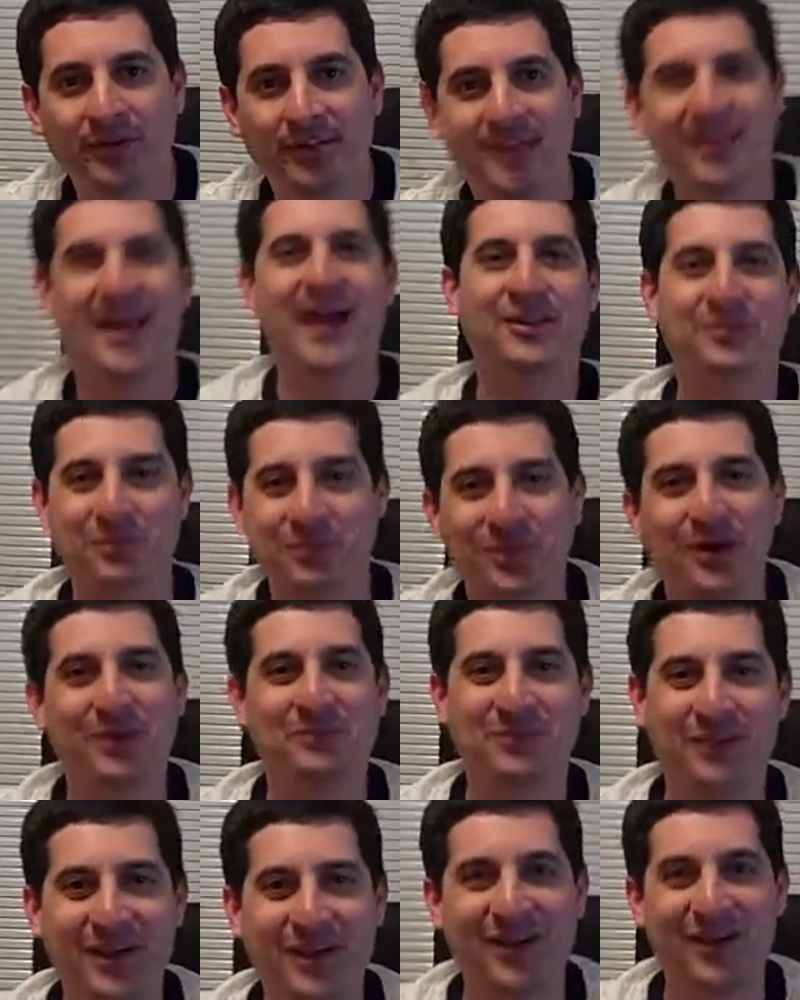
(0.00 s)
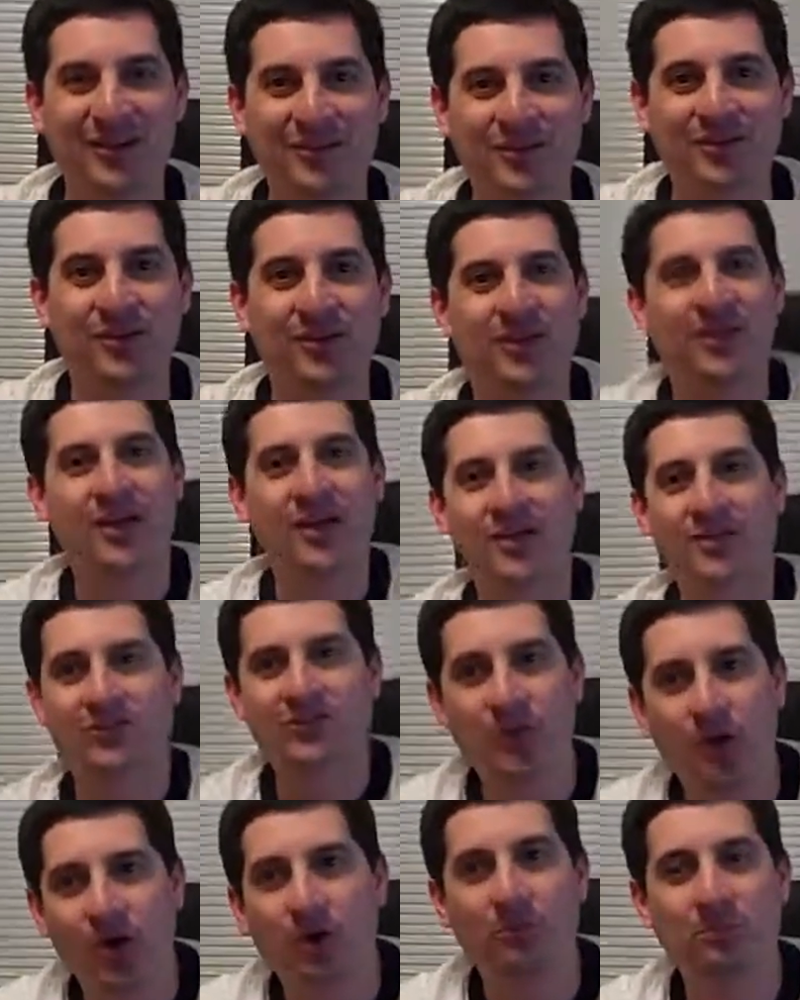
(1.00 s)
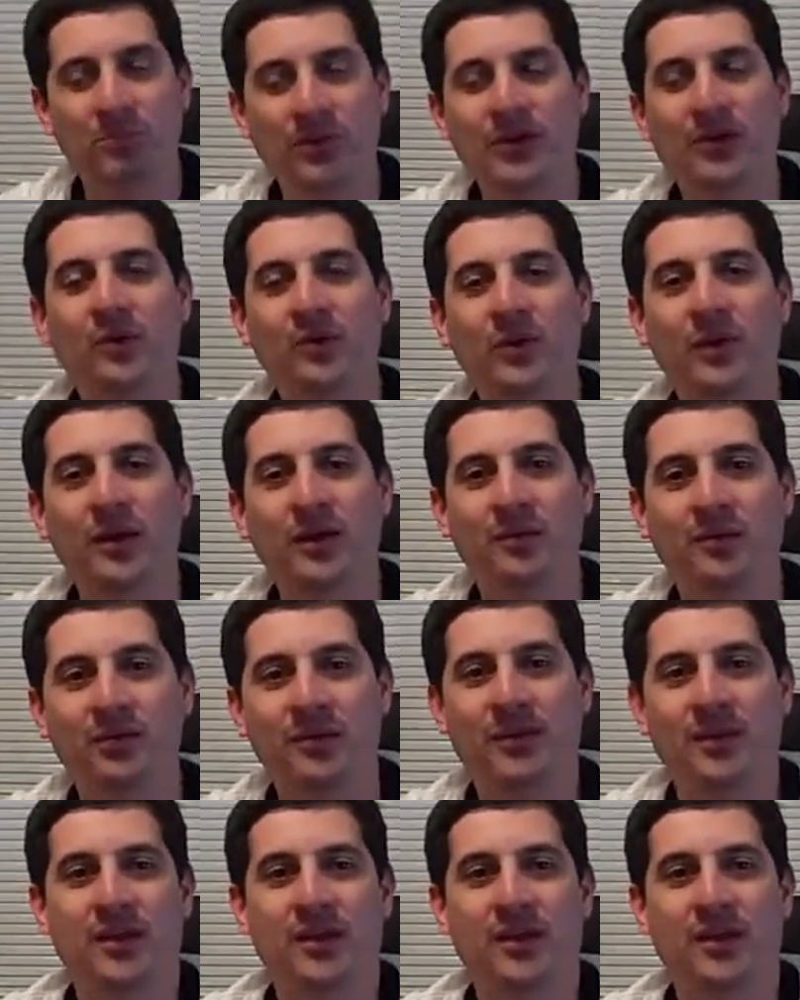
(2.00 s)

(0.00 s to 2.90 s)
That's what I'm telling you. Don't be a wimp.